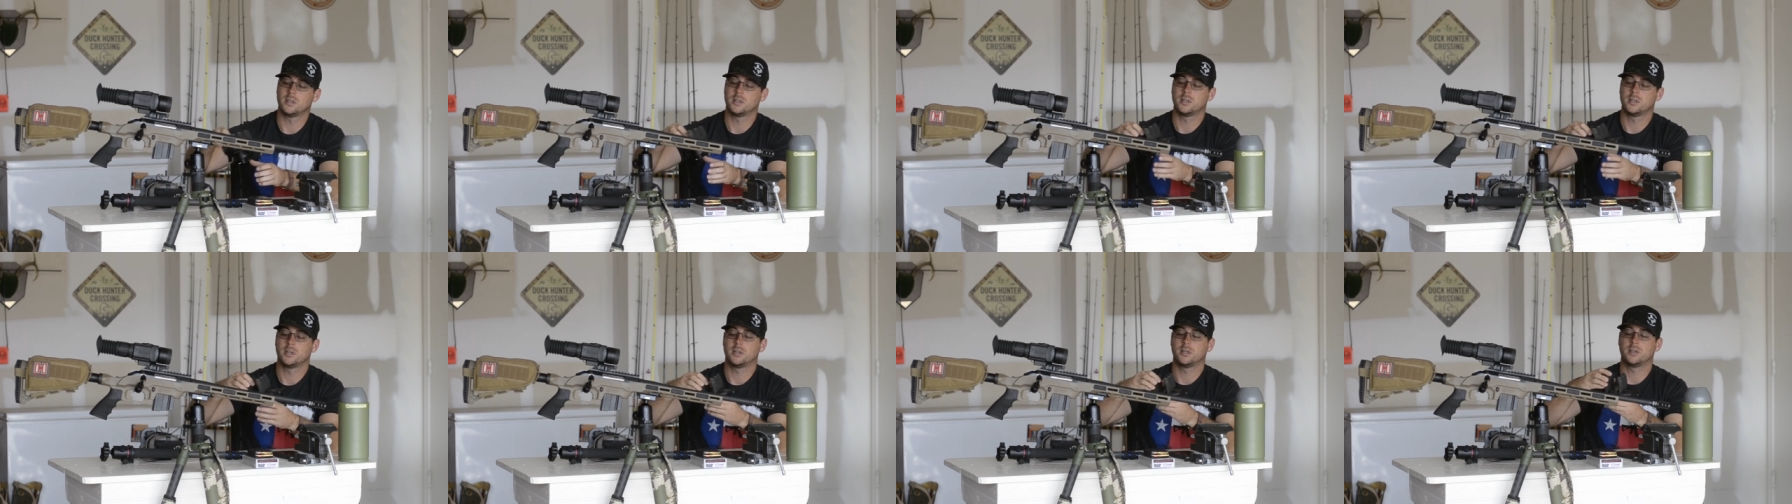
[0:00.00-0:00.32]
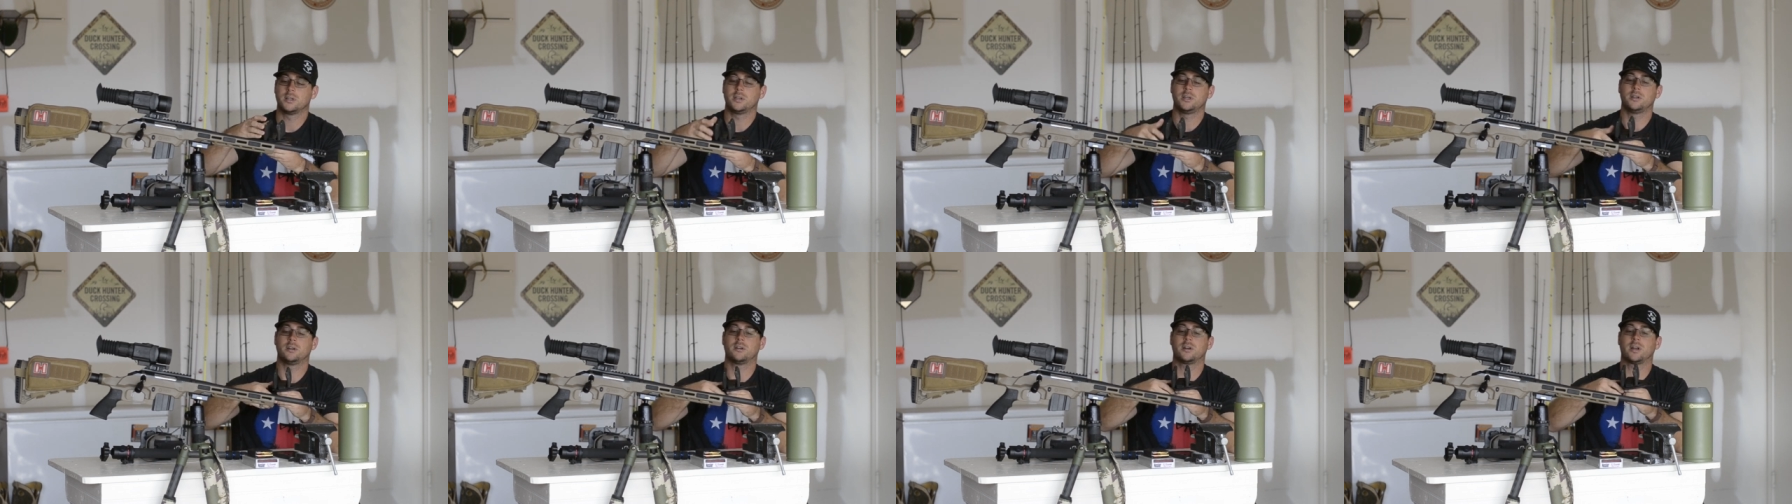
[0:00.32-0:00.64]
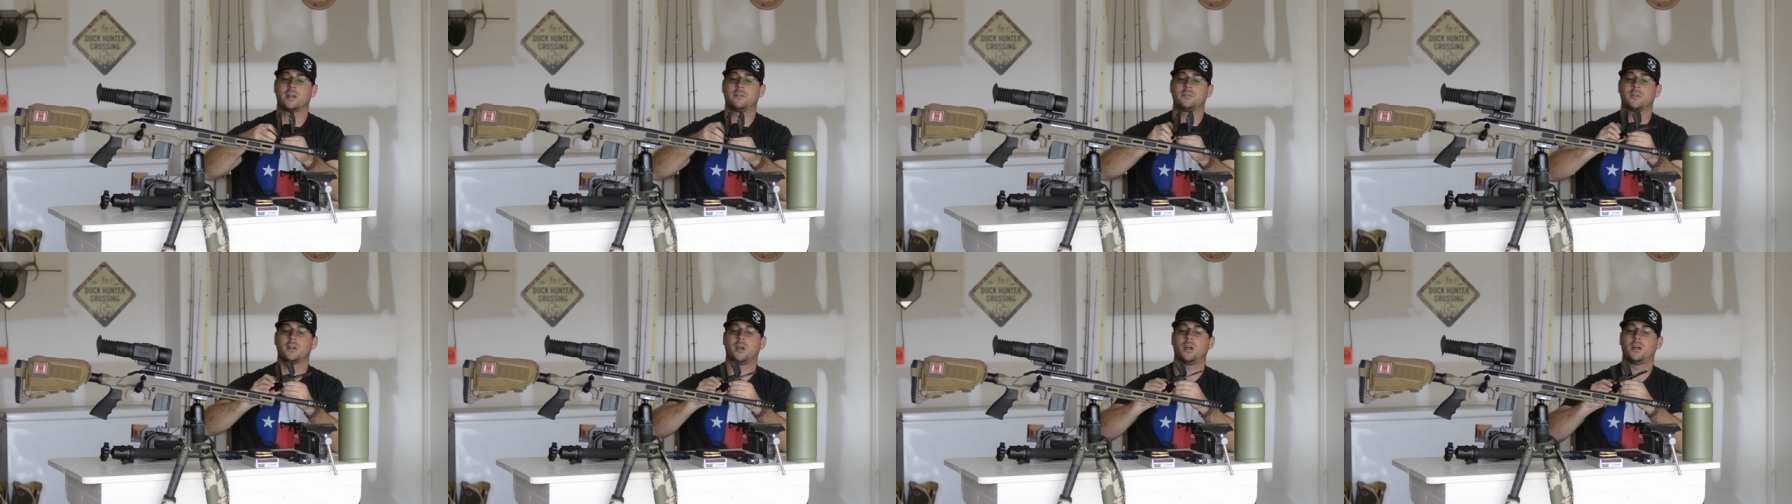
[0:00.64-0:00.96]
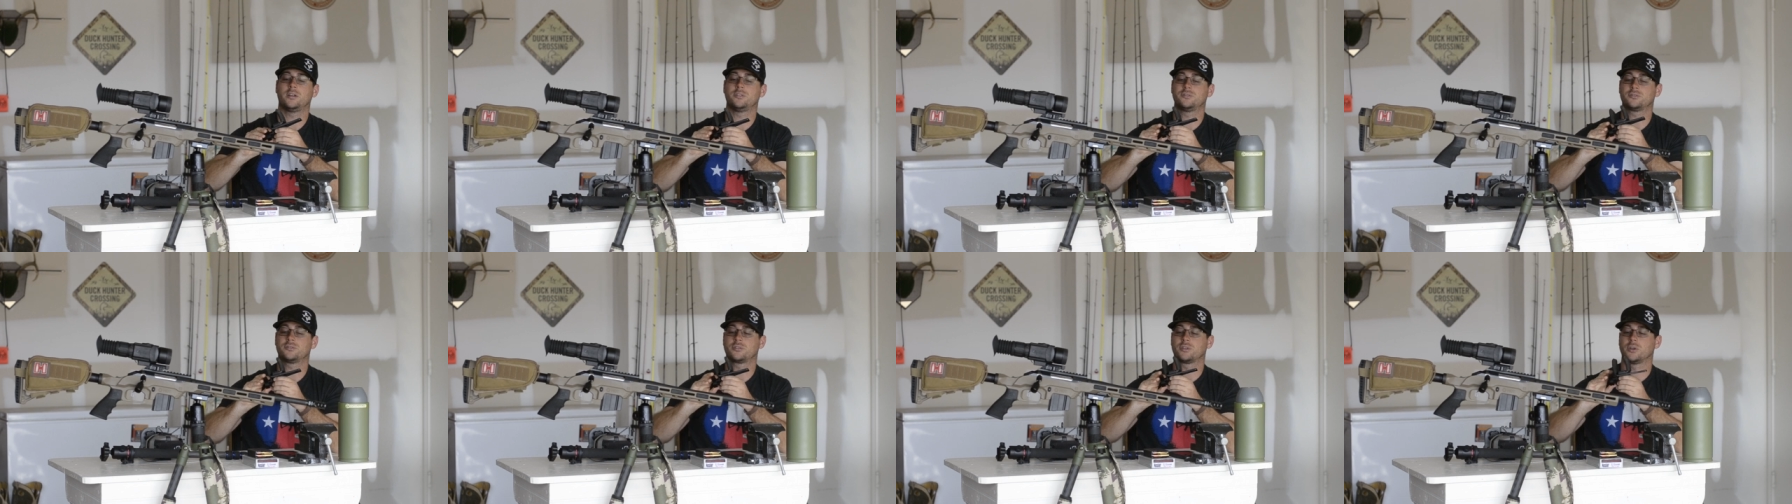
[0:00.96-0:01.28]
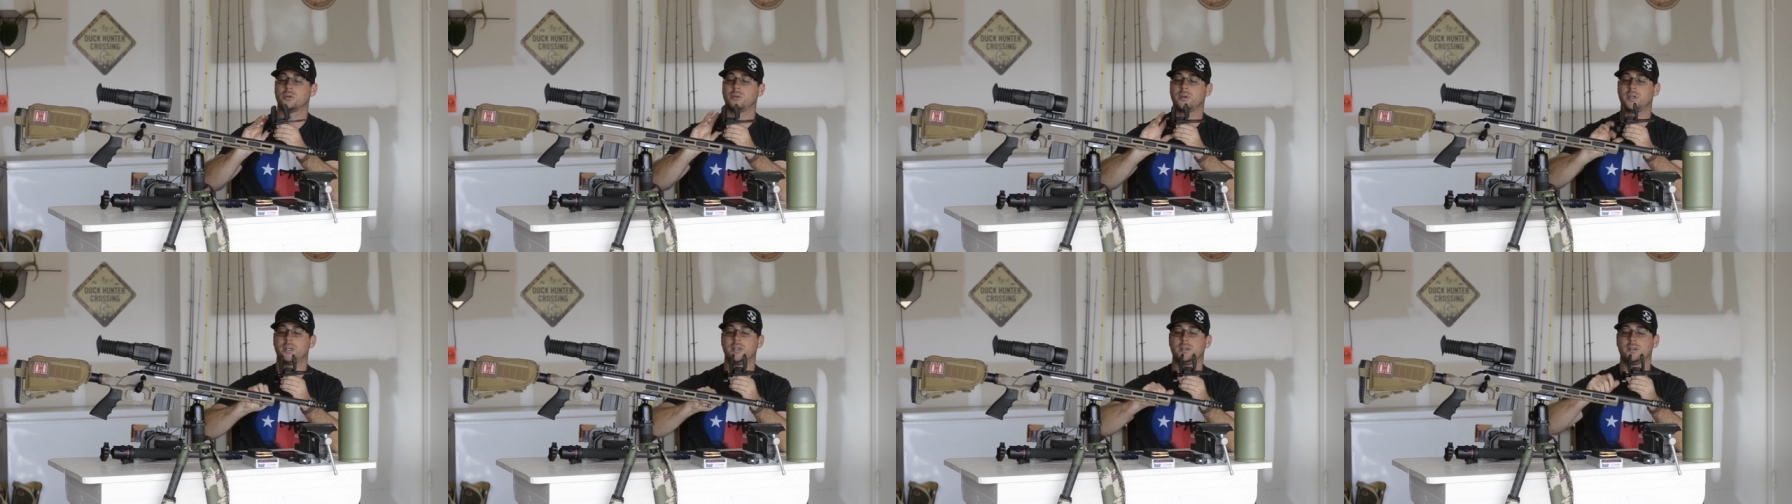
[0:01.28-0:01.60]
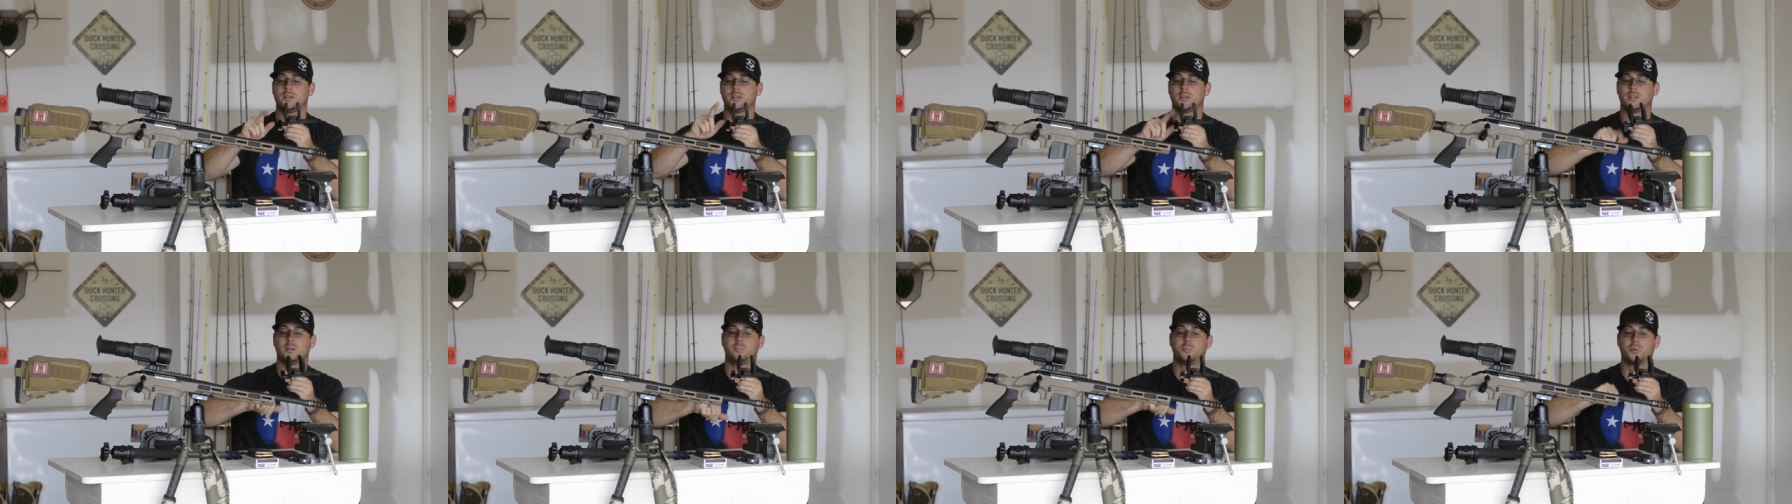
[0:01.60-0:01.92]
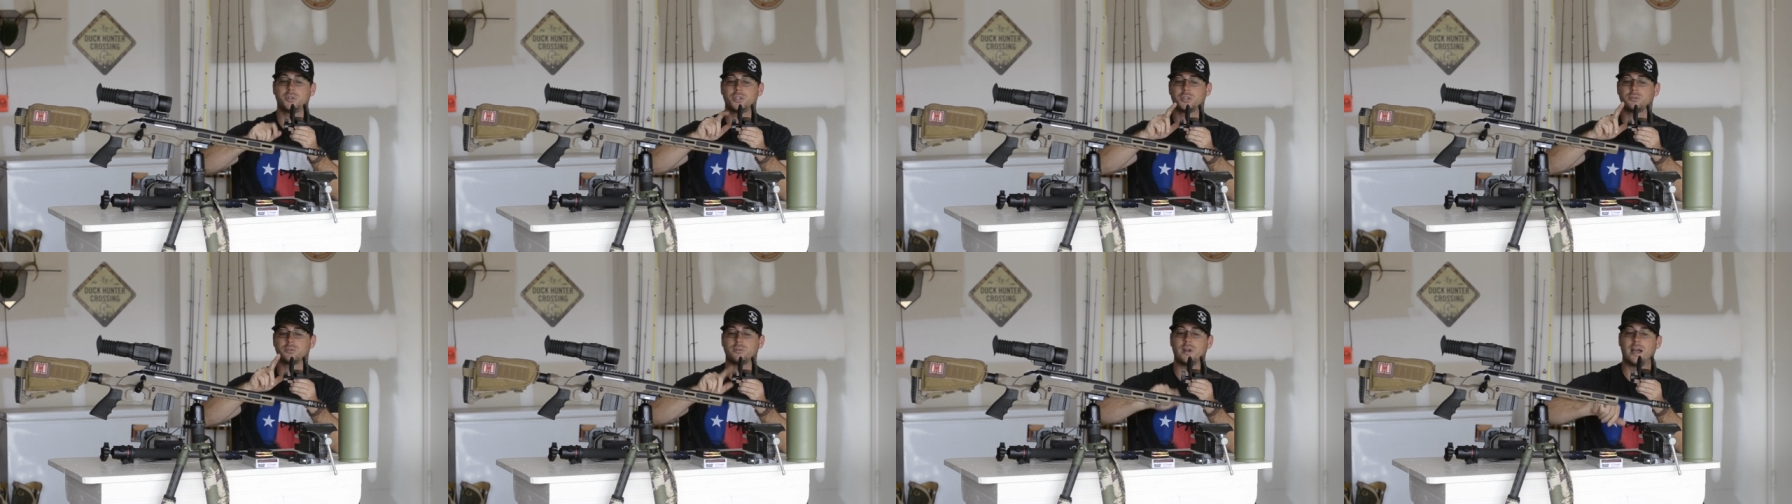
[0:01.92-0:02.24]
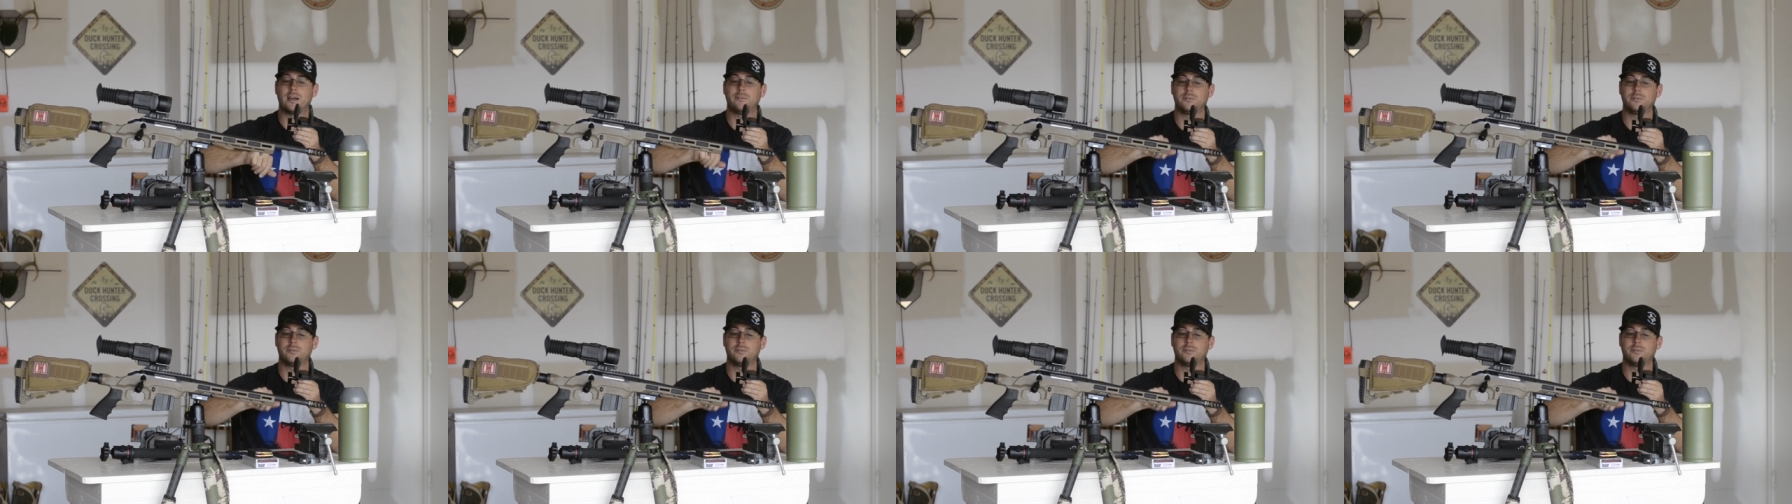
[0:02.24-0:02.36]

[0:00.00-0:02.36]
to you don't have to unscrew it.